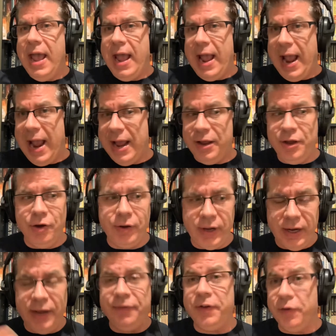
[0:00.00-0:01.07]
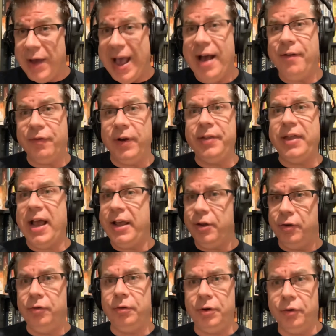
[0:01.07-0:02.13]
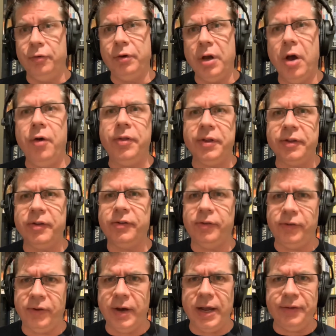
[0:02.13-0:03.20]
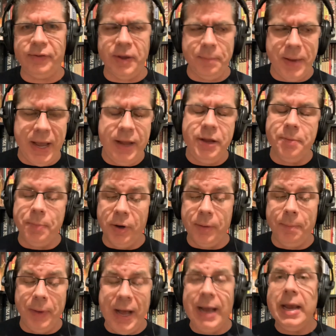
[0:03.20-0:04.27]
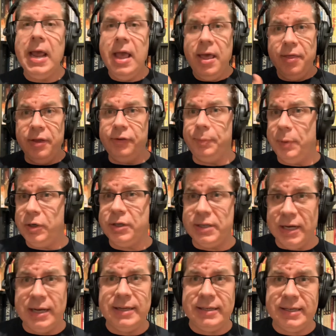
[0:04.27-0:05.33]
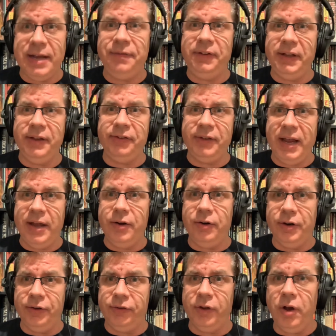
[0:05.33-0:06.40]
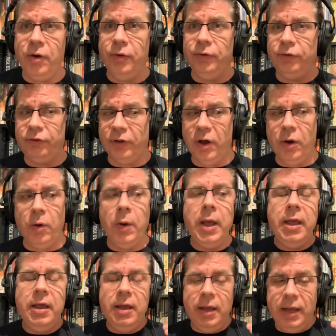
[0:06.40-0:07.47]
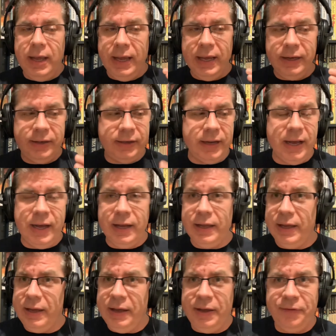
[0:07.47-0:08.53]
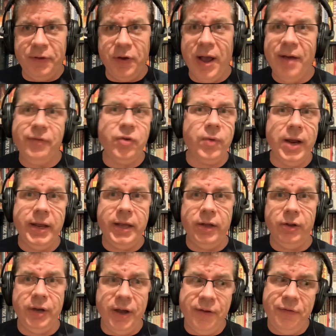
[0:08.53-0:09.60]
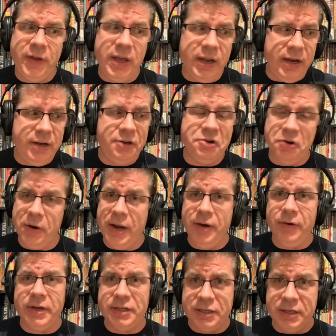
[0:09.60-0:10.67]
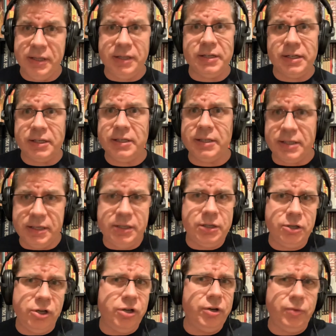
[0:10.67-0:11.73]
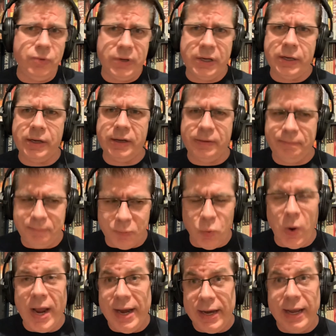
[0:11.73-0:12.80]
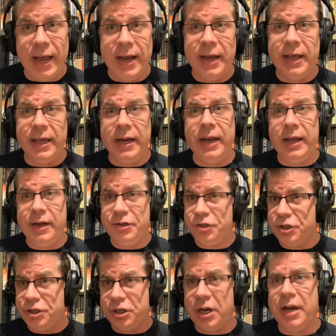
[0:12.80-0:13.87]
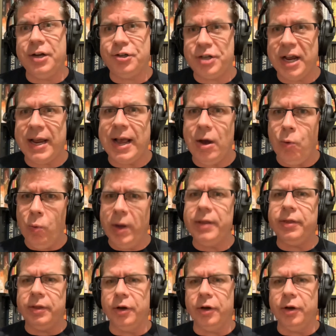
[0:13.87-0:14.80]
and you could, if you have read that, you'll know that this is a nice companion book. But this book does definitely stand on its own. So if you haven't read Philadelphia and you're interested, this is a good way to kind of get in, just kind of check out what they're